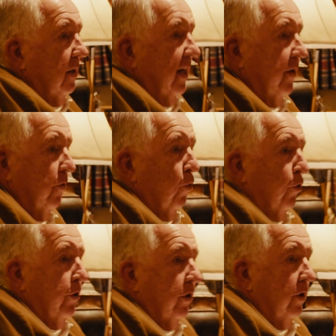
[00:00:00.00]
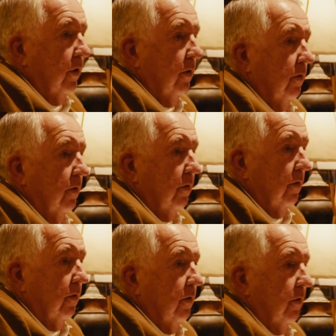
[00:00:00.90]
How to work,
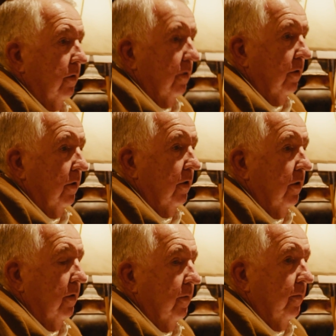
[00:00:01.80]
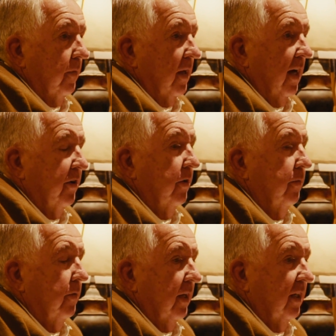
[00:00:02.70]
um, how
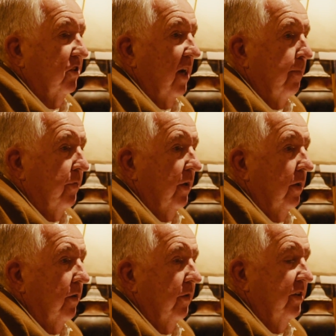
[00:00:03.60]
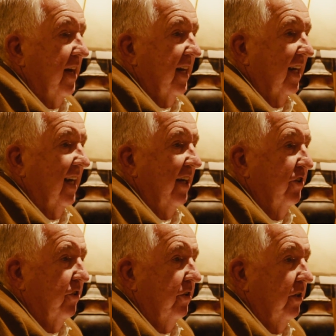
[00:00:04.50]
to accept the, the
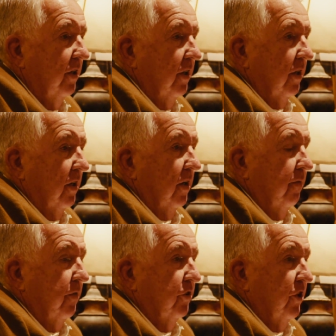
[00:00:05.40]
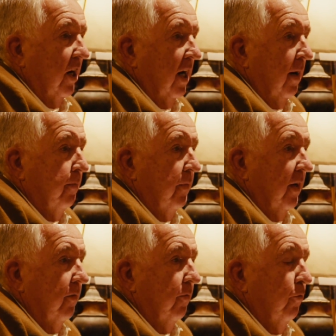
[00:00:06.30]
dedication, of the job
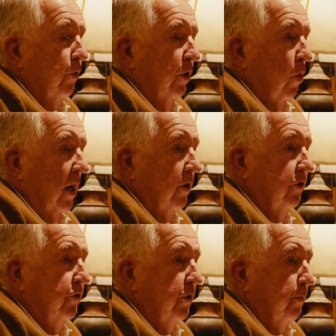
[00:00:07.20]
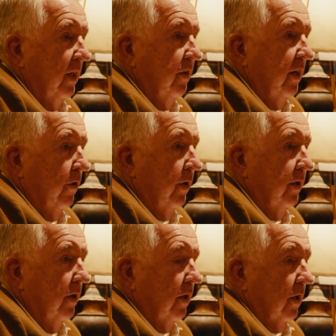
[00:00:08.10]
that requires you to be there at
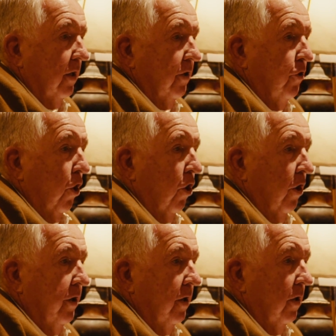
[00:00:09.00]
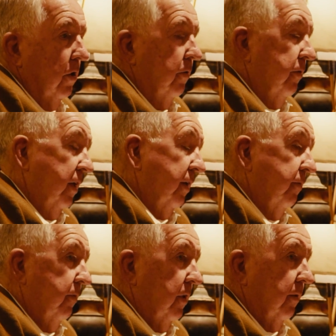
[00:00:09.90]
dawn or
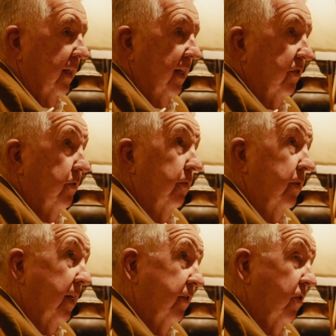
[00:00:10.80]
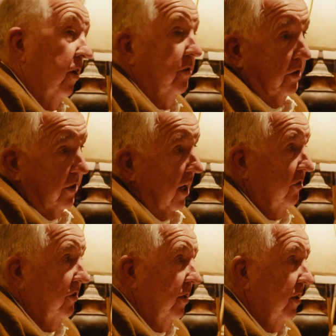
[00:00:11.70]
uh, I guess yeah dawn to
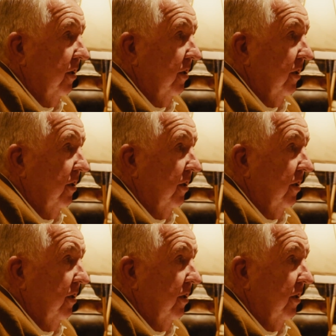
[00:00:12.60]
dusk